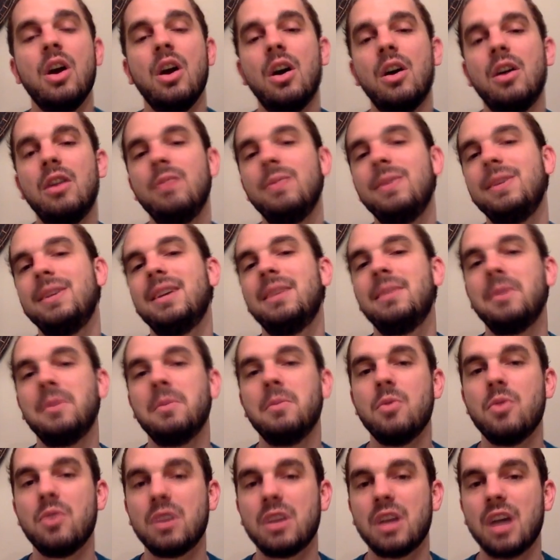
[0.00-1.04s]
all becoming
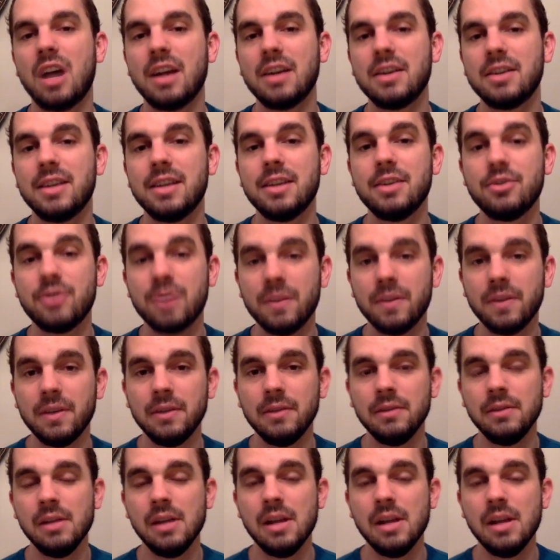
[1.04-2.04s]
more content-driven,